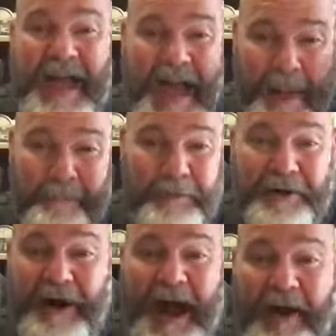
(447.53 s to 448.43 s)
and
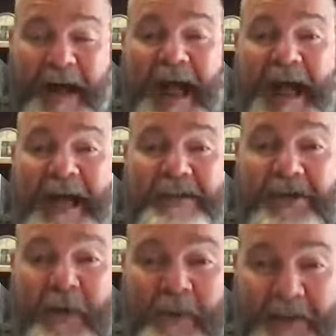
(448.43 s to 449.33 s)
put our eyes
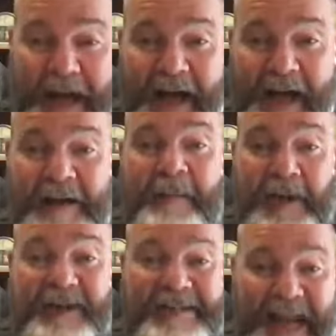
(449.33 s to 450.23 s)
on God, because